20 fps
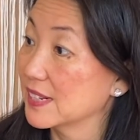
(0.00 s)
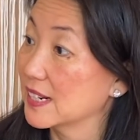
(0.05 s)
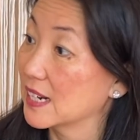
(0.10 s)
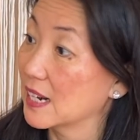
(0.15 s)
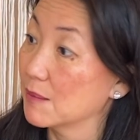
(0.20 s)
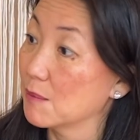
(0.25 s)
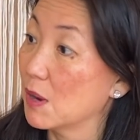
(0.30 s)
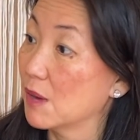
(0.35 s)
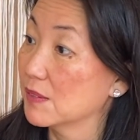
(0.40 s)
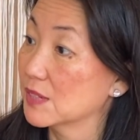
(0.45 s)
And
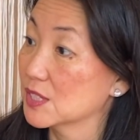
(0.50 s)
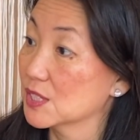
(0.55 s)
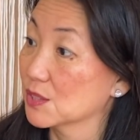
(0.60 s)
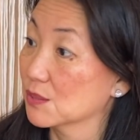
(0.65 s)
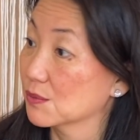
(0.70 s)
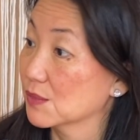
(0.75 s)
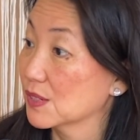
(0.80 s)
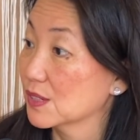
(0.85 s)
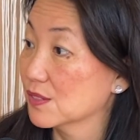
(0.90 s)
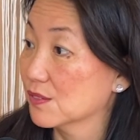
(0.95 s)
I'm always
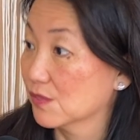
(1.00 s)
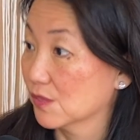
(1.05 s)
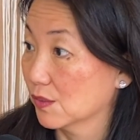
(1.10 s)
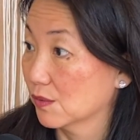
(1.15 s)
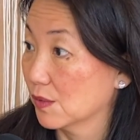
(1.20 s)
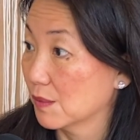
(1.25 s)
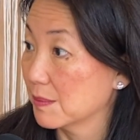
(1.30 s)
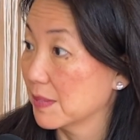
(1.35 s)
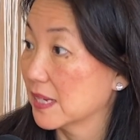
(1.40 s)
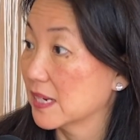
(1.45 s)
thrilled for
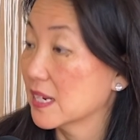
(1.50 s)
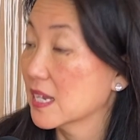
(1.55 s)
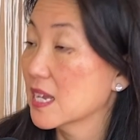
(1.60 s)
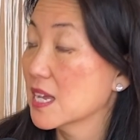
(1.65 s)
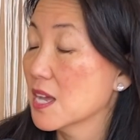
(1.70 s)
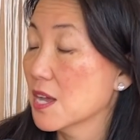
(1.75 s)
women.